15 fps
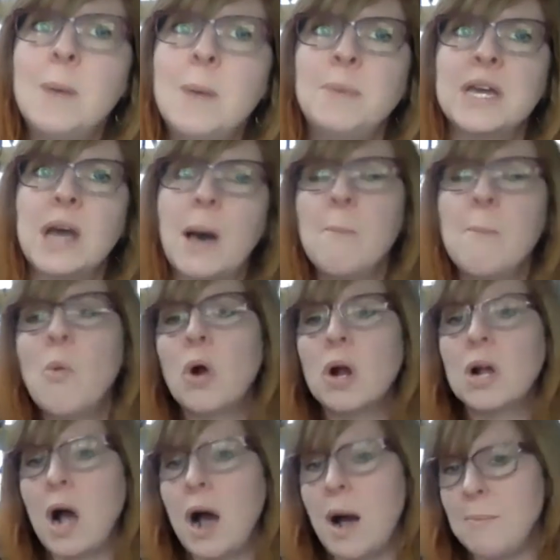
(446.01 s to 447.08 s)
become more
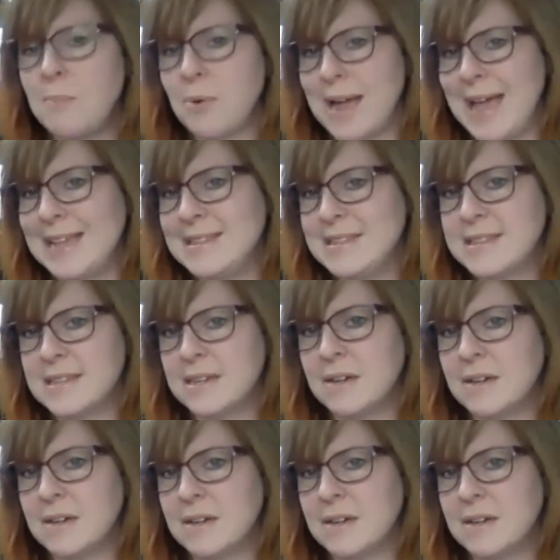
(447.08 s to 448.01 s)
comprehensive